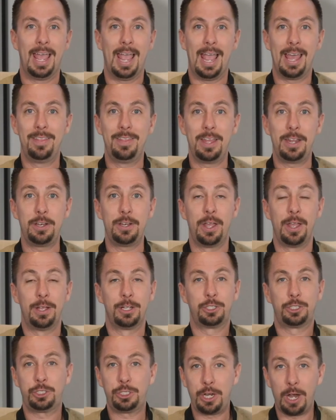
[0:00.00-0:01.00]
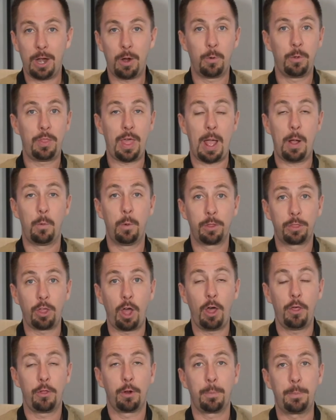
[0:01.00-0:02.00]
And then share that with
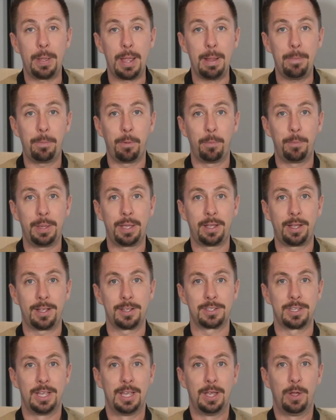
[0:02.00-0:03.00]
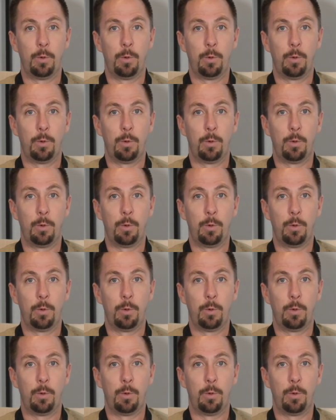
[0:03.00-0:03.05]
other people, because